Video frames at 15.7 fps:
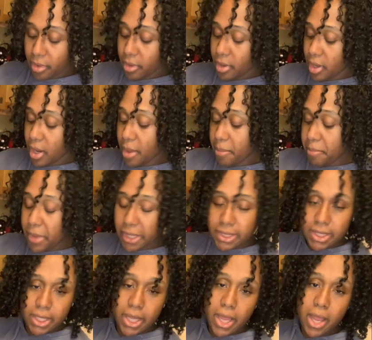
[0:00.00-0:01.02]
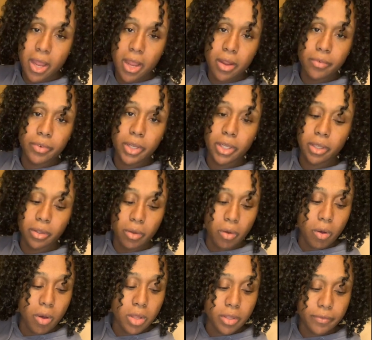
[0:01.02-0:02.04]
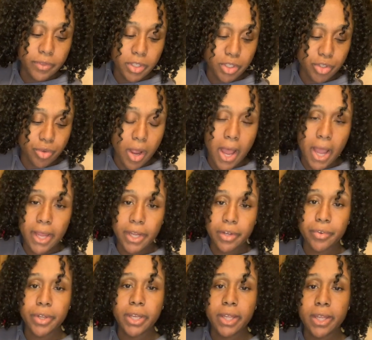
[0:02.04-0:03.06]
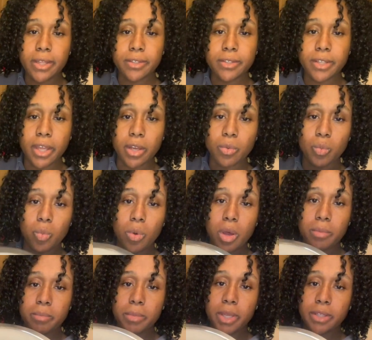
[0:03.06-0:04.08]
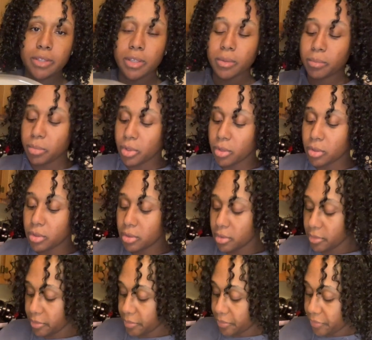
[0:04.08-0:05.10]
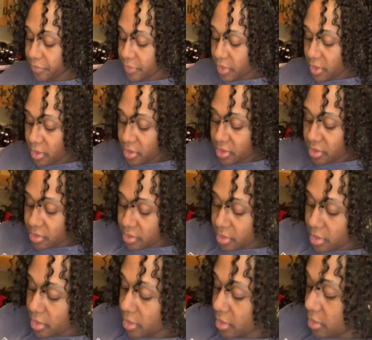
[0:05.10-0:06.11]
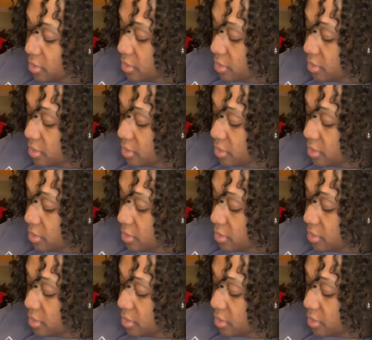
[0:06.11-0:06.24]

And I'm mixing all of the dry ingredients in one mixing bowl. So